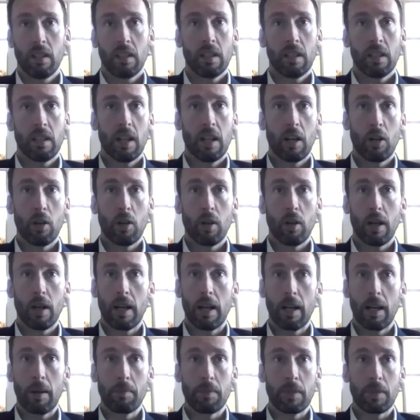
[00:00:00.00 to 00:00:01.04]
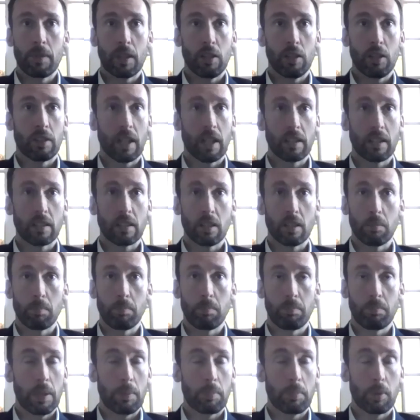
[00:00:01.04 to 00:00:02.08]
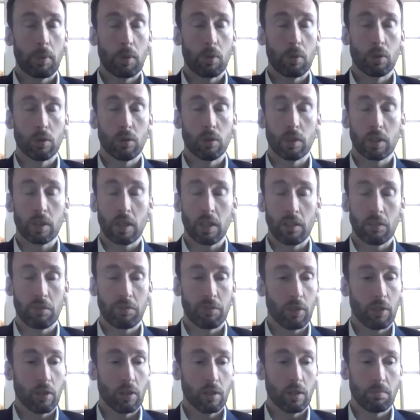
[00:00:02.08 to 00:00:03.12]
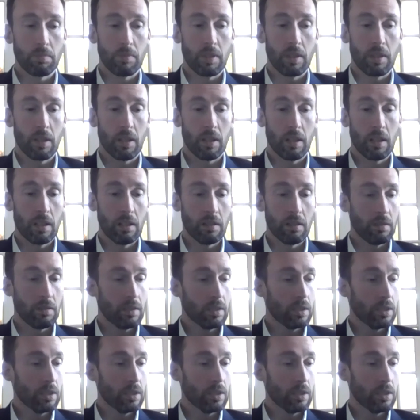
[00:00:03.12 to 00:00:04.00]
You've got the people who are looking for the